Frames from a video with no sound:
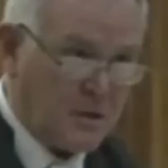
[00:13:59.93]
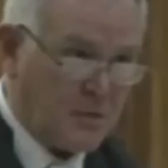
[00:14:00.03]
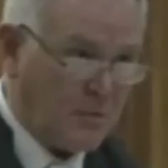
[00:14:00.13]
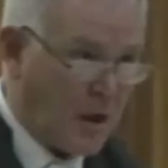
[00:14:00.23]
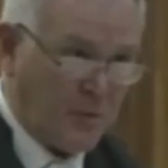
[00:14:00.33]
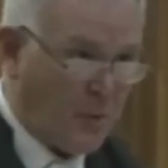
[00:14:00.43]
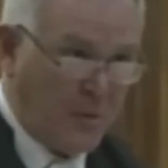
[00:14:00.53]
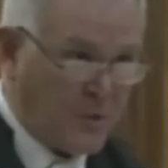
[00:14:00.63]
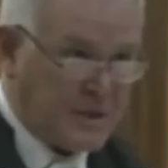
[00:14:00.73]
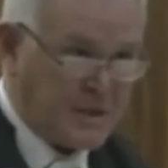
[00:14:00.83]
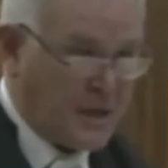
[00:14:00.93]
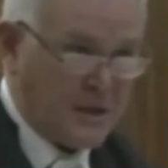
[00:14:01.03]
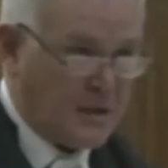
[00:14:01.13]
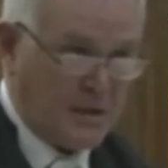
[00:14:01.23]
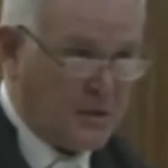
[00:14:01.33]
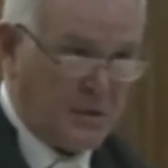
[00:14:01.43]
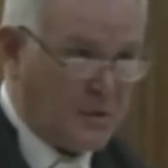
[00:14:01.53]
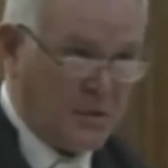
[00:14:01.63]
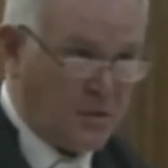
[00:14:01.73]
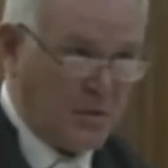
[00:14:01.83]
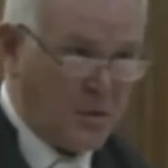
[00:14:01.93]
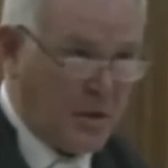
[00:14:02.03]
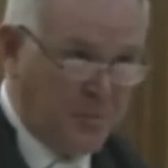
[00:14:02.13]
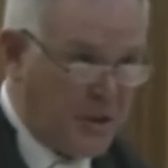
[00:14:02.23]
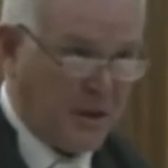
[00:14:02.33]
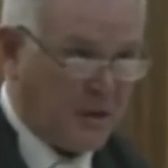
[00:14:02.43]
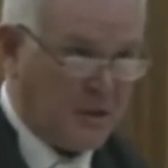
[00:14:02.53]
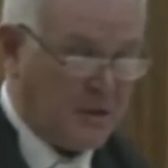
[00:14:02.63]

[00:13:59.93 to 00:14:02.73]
Why would the state appeal?